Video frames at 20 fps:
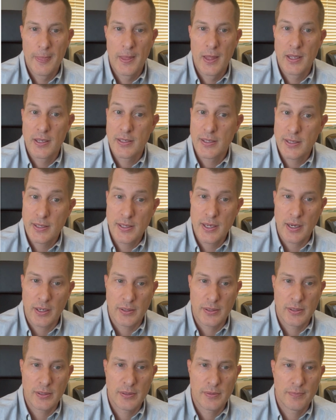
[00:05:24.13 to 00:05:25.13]

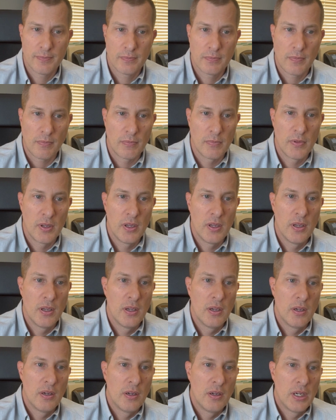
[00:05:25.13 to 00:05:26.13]
6.
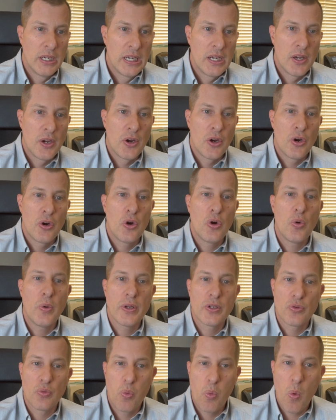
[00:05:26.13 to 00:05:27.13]
Who
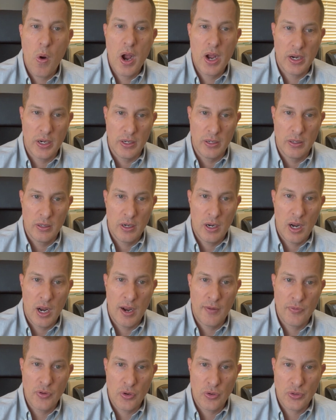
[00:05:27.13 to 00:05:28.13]
is one
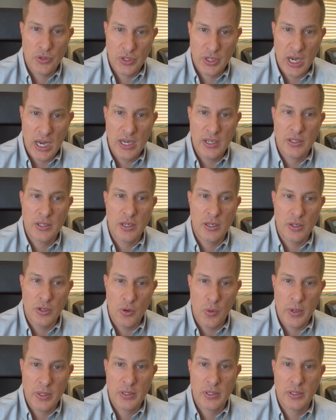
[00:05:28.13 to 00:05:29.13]
of your state's
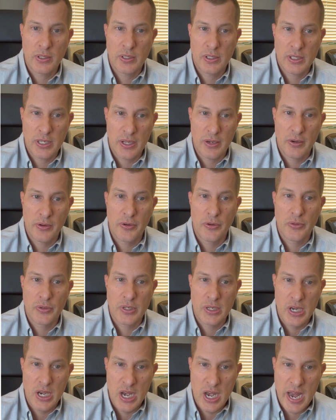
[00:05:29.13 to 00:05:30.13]
U.S. senators
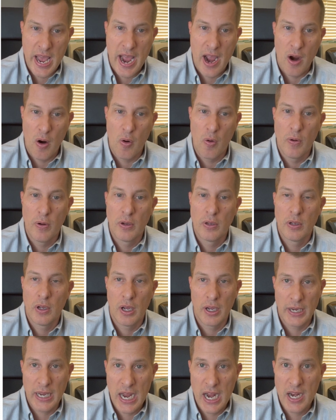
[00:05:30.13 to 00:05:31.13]
now?
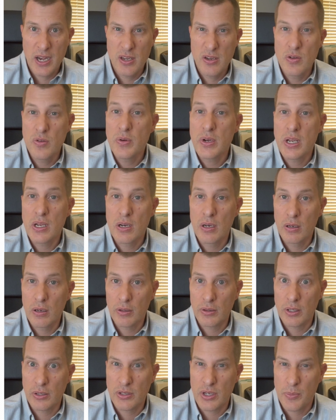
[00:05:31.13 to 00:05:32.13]
Again, you need to look
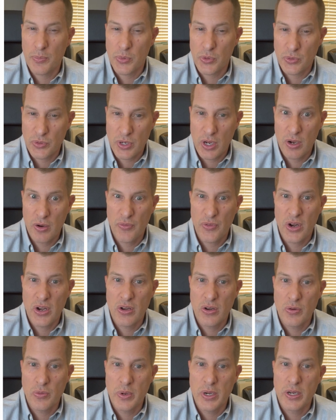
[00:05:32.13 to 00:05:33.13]
this up yourself, and
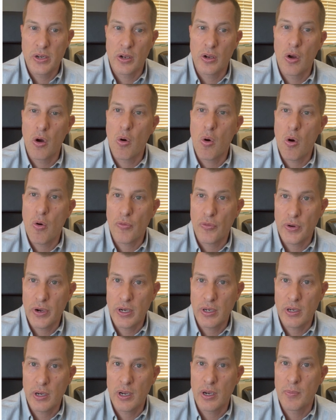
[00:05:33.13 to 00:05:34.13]
you need to go over
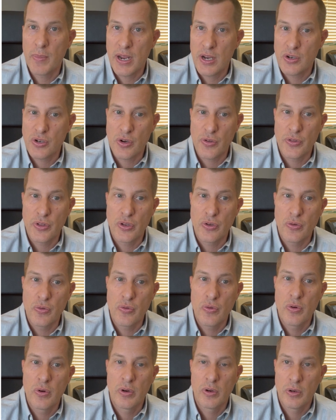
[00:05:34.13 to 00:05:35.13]
it and make sure that
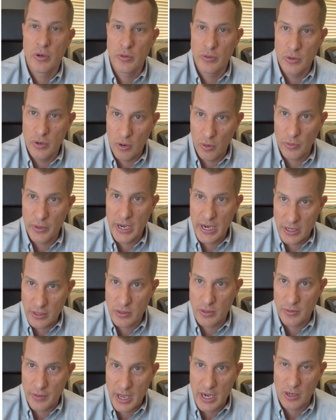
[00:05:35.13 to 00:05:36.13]
you know the
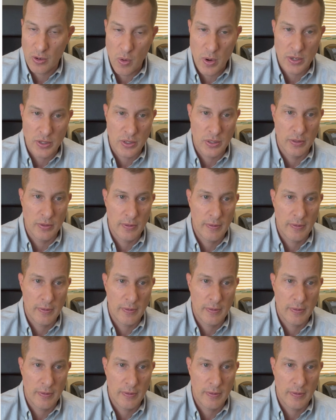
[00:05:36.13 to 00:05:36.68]
answer to that question.